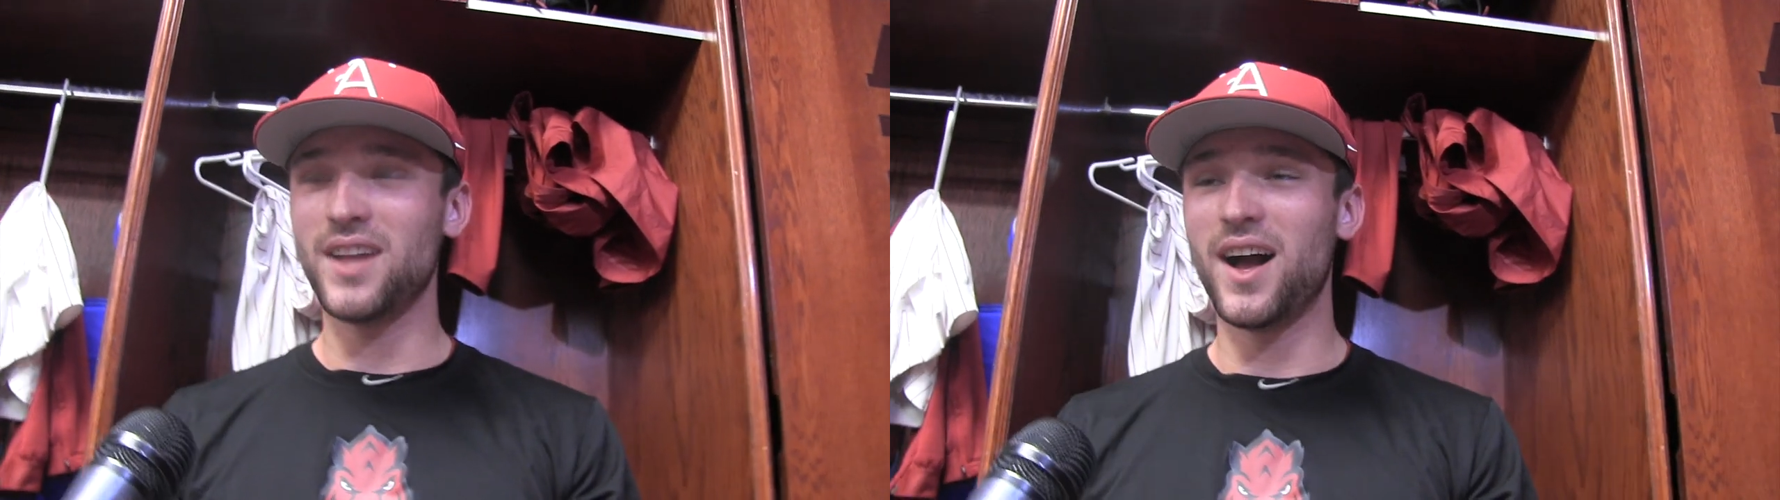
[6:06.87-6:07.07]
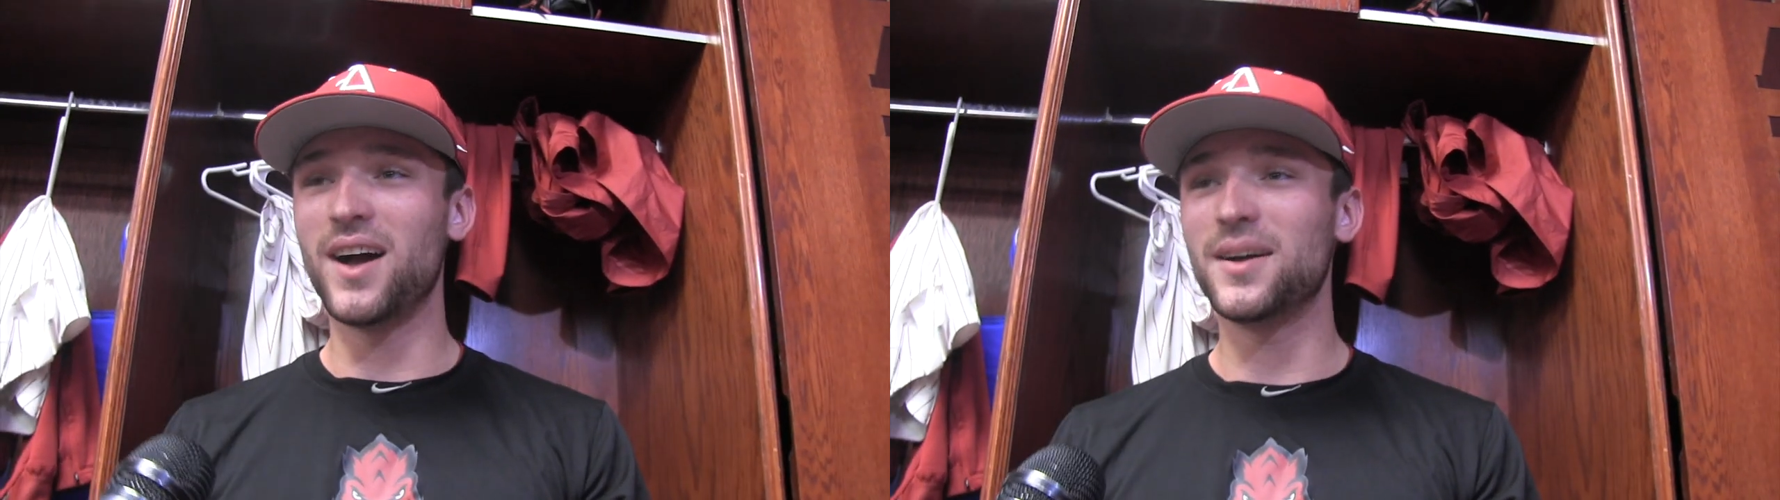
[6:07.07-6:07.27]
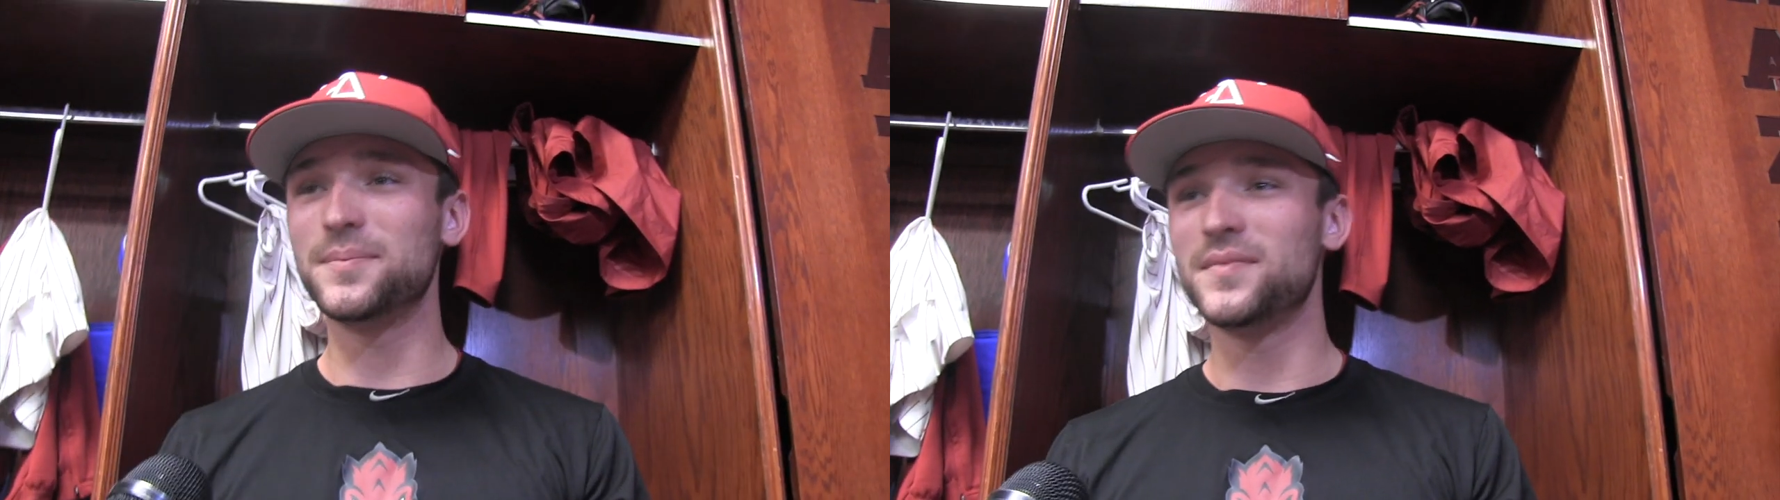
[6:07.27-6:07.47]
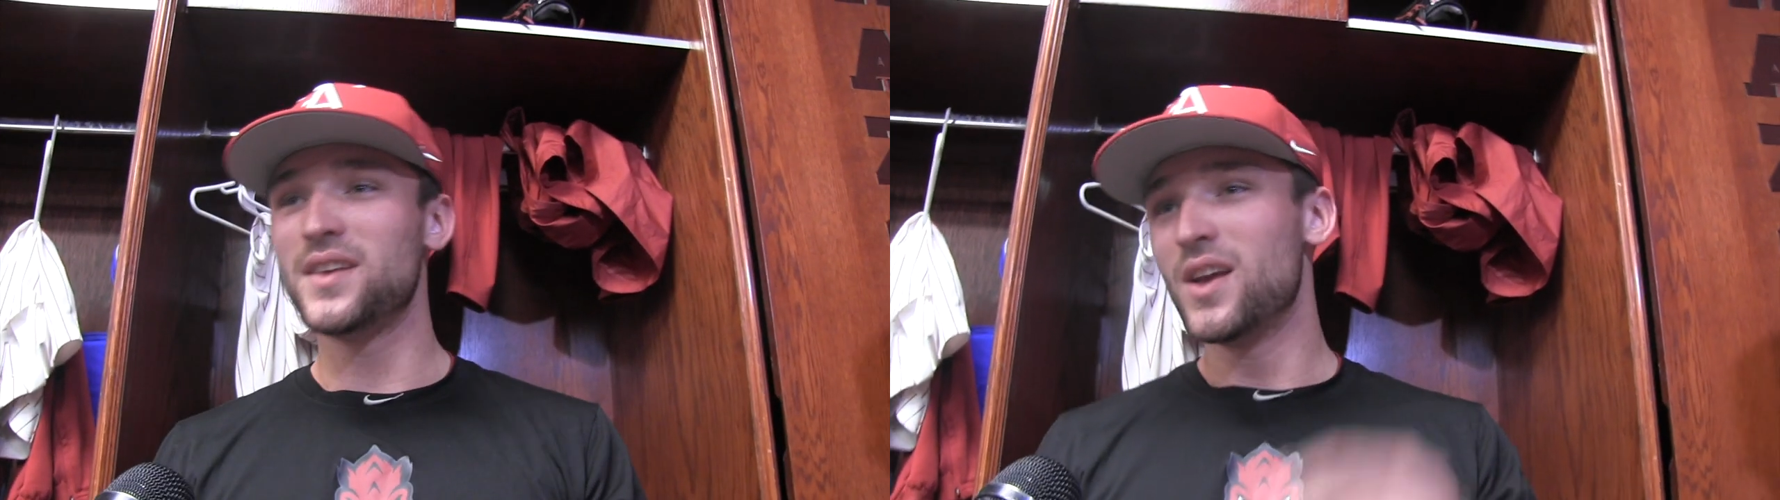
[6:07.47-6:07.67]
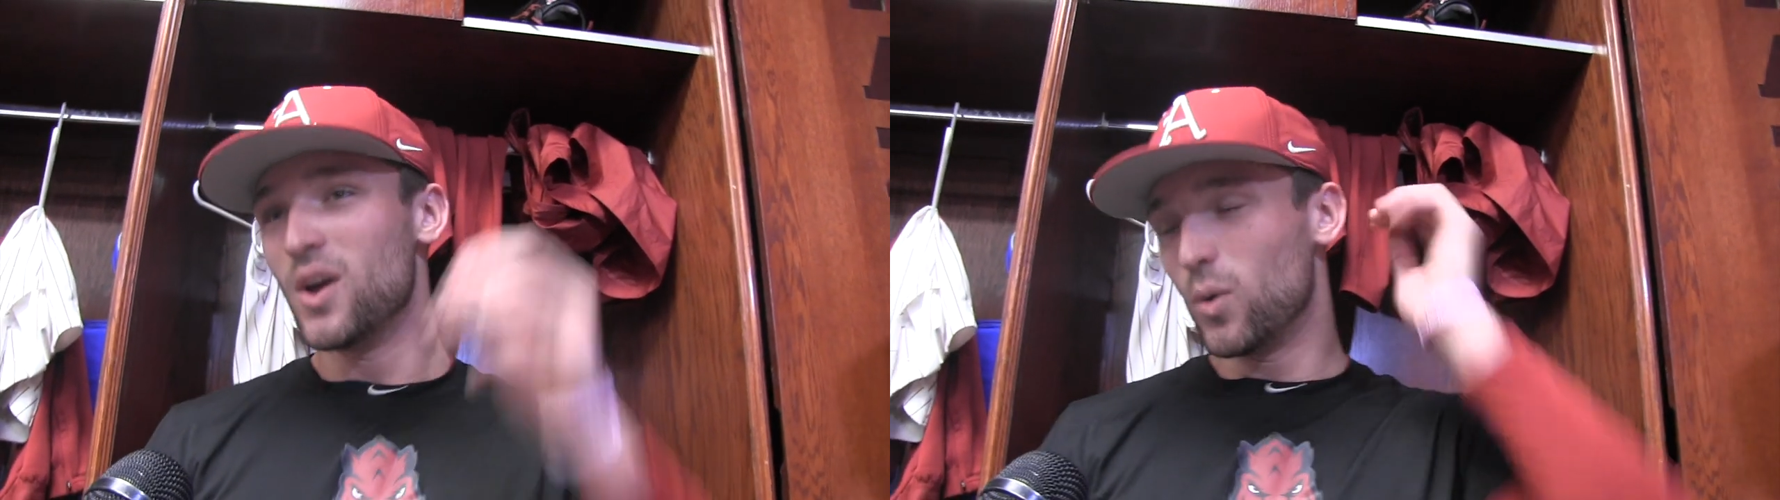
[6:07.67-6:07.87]

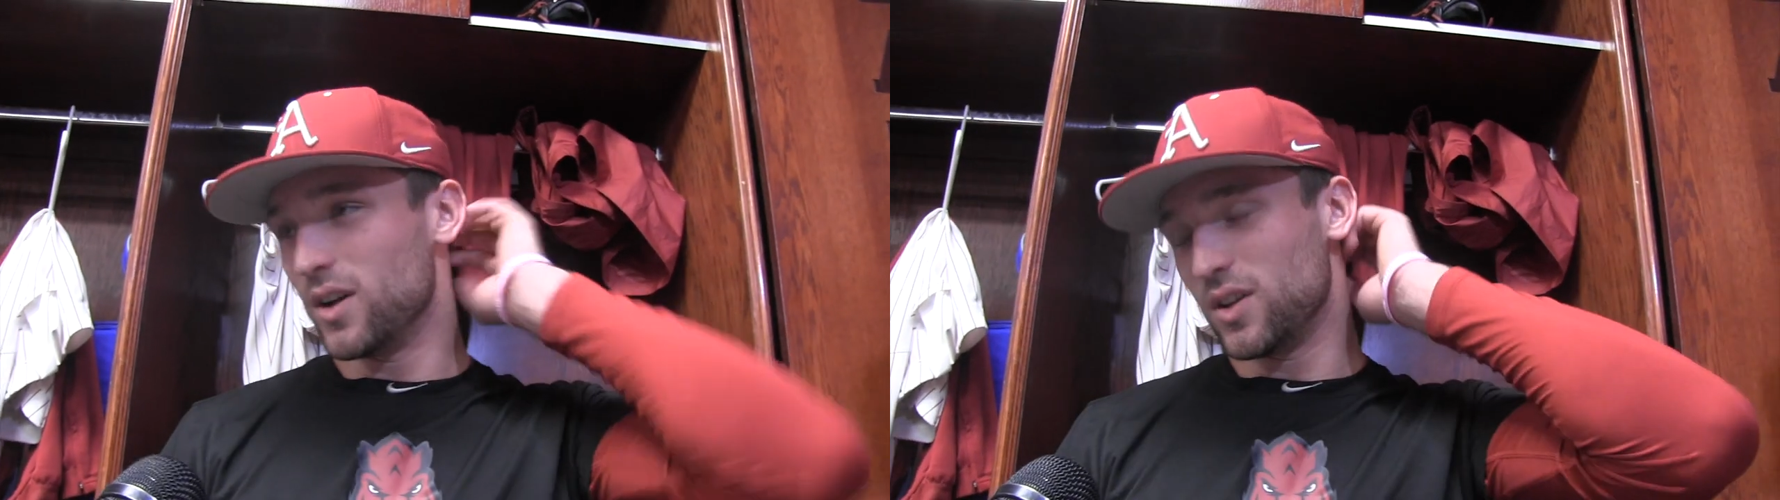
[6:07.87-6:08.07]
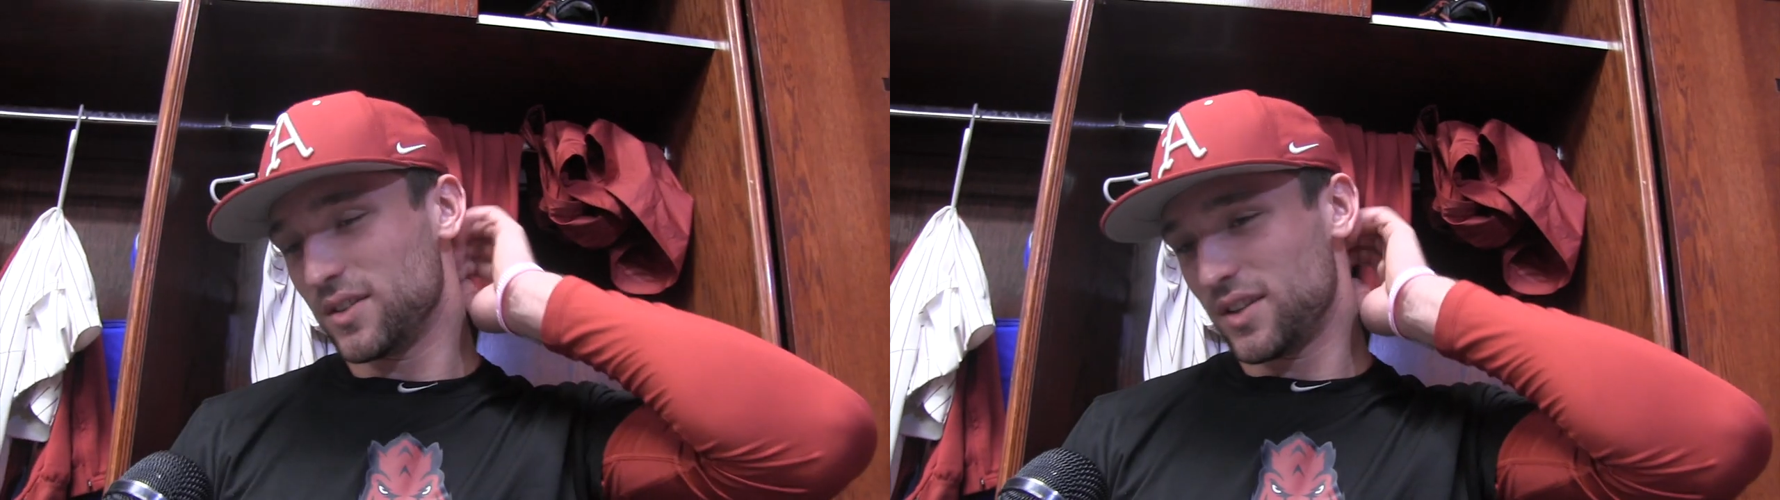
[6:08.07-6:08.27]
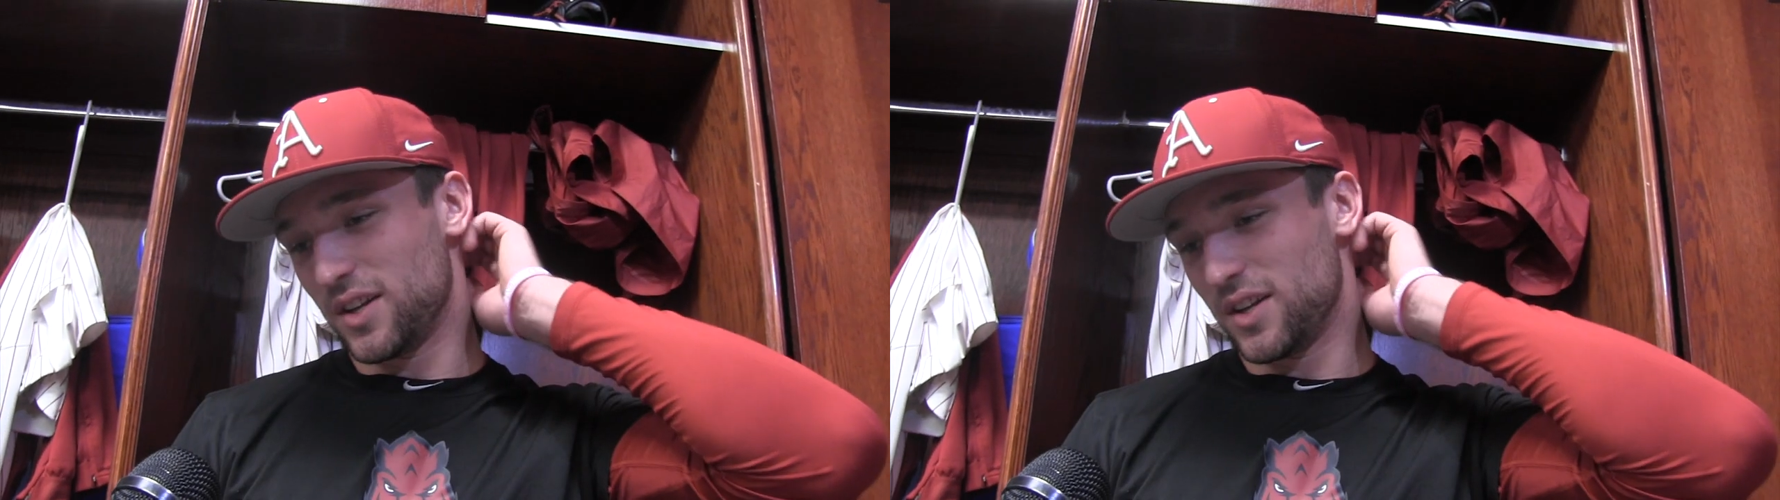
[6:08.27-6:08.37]
Well,